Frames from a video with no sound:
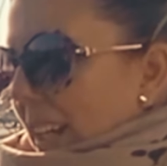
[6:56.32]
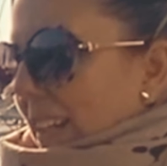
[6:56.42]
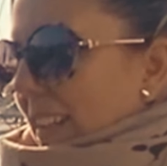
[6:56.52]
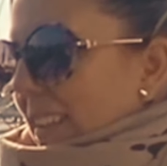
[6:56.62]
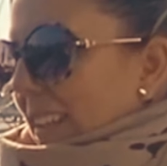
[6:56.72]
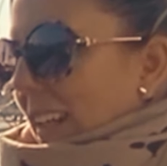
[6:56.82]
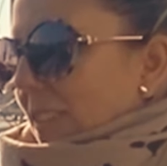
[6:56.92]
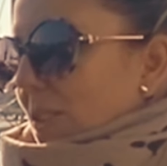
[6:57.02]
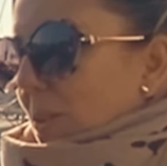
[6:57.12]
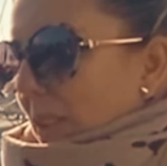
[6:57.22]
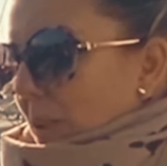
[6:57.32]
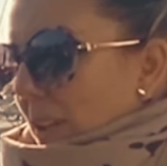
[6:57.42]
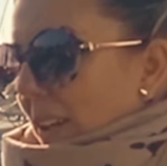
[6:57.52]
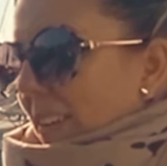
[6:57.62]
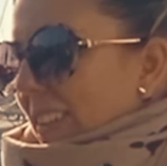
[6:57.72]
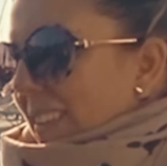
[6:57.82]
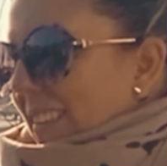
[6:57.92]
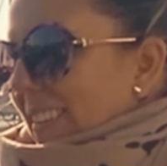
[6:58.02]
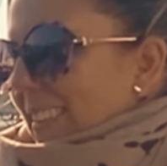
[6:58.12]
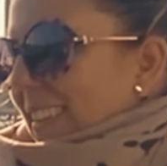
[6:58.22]
and I have two inquiries.
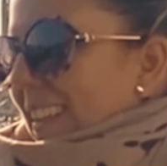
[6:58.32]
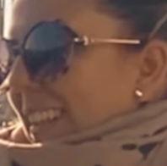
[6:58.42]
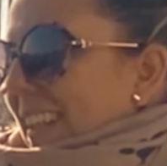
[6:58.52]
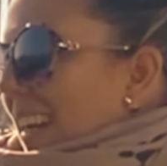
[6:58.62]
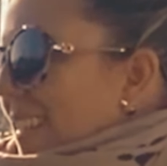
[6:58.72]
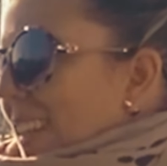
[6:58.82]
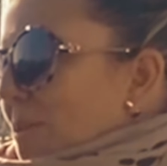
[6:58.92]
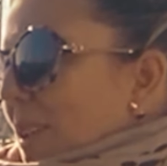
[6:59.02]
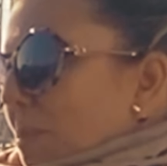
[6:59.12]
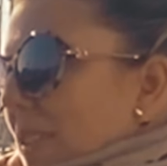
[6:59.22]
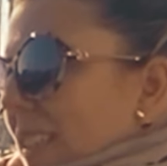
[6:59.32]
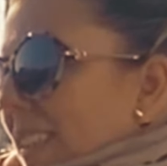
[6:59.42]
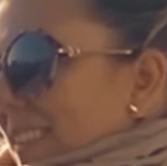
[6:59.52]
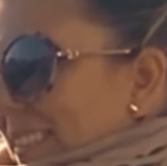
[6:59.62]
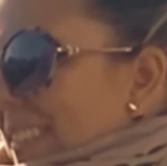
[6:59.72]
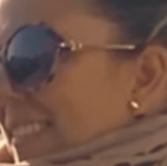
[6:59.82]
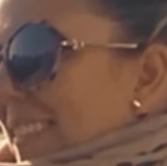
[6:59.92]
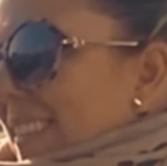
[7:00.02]
Yeah? Yeah, it's getting really busy. So getting quick.